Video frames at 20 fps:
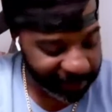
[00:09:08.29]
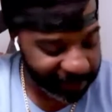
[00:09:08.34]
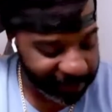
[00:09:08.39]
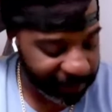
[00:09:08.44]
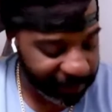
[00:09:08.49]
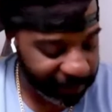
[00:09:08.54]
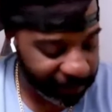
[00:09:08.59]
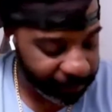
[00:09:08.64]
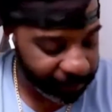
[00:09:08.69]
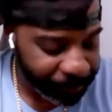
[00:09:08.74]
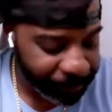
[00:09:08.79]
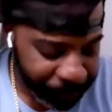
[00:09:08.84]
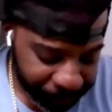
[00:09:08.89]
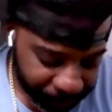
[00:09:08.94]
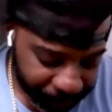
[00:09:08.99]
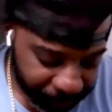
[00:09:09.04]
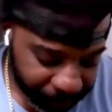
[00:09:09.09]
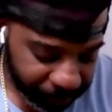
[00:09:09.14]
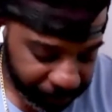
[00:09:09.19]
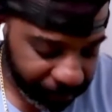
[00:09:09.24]
So
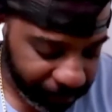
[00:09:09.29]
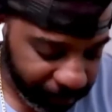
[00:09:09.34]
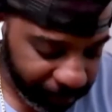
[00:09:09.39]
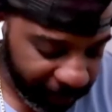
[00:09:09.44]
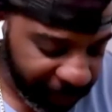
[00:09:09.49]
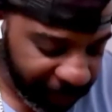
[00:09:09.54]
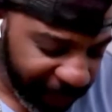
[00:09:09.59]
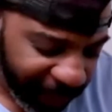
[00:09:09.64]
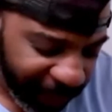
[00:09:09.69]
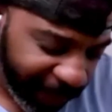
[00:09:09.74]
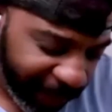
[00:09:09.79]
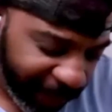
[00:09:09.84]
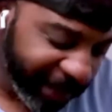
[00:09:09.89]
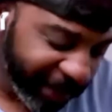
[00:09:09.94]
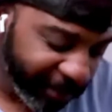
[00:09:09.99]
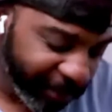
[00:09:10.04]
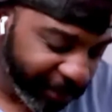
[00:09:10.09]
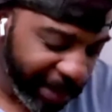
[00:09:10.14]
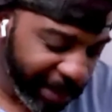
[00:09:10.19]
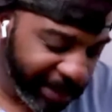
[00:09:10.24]
yeah. The
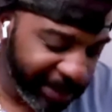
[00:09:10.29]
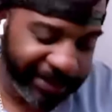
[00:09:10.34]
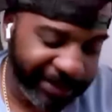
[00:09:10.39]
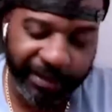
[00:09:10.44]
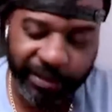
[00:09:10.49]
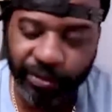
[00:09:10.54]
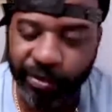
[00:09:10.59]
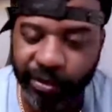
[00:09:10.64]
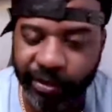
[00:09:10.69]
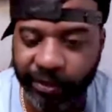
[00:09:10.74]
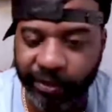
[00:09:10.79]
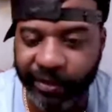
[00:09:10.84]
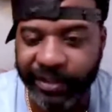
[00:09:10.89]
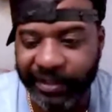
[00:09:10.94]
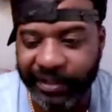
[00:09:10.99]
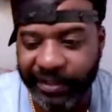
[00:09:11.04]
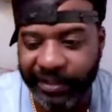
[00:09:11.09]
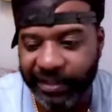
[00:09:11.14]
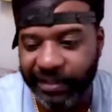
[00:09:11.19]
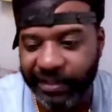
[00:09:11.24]
more I listen to it though,
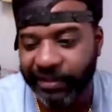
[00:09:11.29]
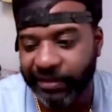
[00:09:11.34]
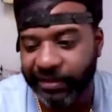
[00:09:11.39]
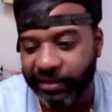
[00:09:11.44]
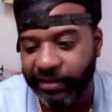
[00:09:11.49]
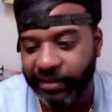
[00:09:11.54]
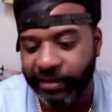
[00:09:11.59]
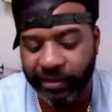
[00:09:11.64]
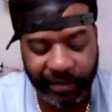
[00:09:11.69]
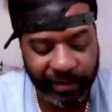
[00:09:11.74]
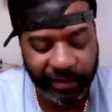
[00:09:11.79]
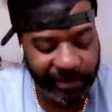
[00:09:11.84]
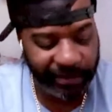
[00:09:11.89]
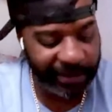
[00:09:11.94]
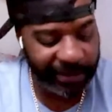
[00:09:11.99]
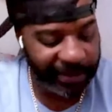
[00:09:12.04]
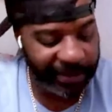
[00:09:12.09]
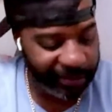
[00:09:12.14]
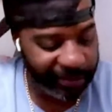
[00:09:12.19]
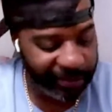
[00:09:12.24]
it
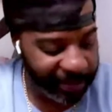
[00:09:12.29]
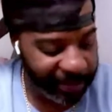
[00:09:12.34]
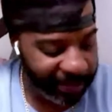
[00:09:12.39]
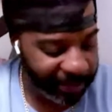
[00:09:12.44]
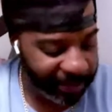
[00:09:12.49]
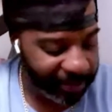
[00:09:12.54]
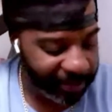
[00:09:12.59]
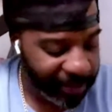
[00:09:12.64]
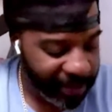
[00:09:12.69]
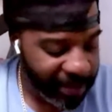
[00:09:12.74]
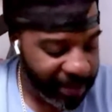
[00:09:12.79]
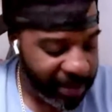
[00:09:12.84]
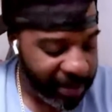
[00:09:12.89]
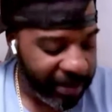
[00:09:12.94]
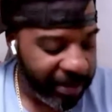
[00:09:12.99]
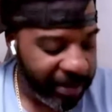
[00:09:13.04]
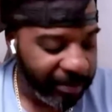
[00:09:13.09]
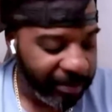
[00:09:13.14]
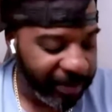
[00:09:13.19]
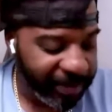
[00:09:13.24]
gets better.
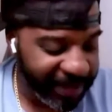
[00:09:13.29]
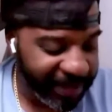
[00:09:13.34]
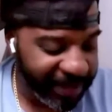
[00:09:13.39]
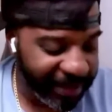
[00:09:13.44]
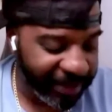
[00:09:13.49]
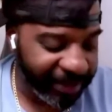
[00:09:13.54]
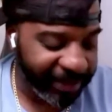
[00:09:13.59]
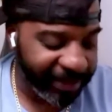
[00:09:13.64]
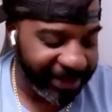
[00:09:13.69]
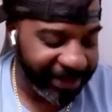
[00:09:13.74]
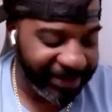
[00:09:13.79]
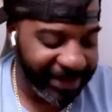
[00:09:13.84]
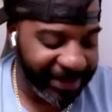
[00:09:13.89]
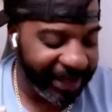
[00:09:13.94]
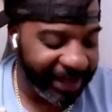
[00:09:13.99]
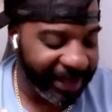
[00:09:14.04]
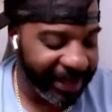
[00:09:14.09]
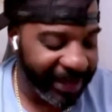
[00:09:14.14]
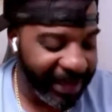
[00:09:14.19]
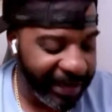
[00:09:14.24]
But yeah, that
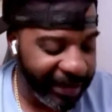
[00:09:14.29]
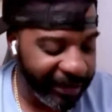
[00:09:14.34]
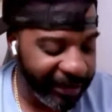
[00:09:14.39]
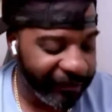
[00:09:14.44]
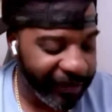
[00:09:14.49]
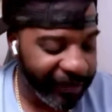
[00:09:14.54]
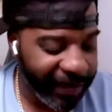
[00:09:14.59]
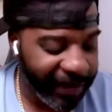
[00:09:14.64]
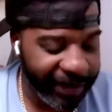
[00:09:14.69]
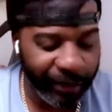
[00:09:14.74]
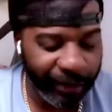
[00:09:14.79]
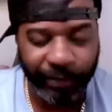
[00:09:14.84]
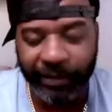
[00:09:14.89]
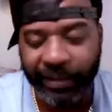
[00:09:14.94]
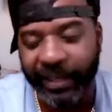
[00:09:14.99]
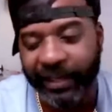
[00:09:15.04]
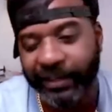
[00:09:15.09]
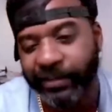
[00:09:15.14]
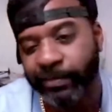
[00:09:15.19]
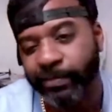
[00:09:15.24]
second half I don't
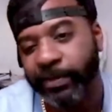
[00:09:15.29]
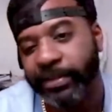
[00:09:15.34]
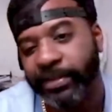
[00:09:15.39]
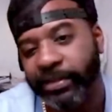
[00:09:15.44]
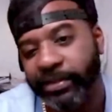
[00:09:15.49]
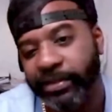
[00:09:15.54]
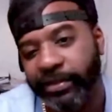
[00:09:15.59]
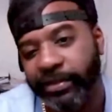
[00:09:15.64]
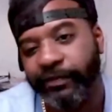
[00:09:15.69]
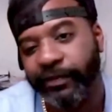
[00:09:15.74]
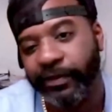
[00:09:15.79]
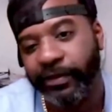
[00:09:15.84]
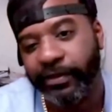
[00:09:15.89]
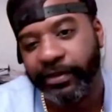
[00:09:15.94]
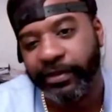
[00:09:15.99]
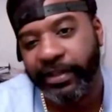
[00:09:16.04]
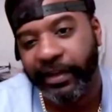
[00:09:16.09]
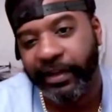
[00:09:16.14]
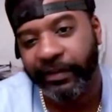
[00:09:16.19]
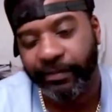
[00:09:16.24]
like as much as the first
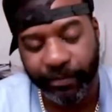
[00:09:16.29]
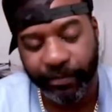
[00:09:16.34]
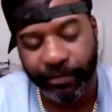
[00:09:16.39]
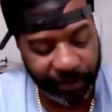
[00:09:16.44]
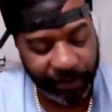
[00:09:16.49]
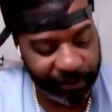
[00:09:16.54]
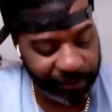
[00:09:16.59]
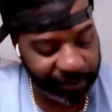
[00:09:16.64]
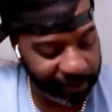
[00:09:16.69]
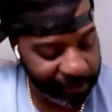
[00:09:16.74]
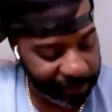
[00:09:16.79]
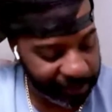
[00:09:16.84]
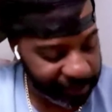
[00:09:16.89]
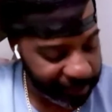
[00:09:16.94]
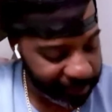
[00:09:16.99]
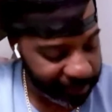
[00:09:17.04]
half personally.